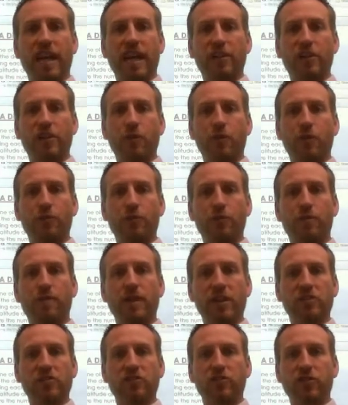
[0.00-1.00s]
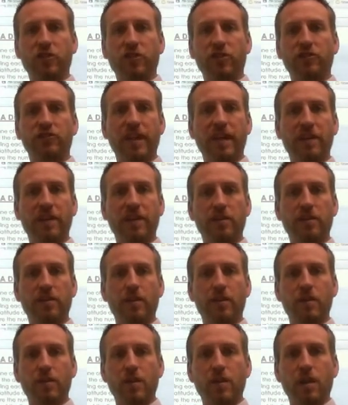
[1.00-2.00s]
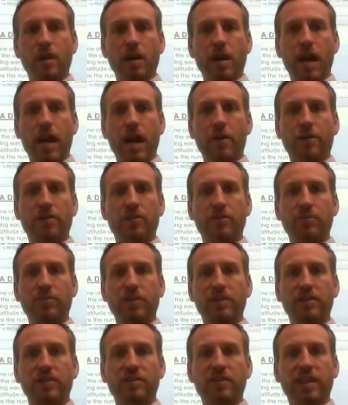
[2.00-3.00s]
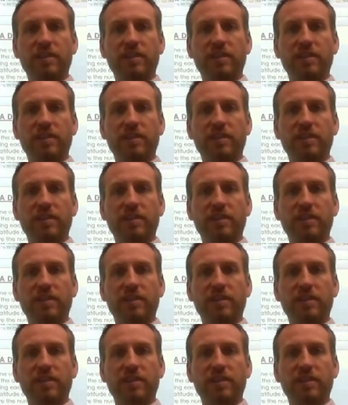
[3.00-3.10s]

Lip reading: to kind of go through to make sure you understand how to complete this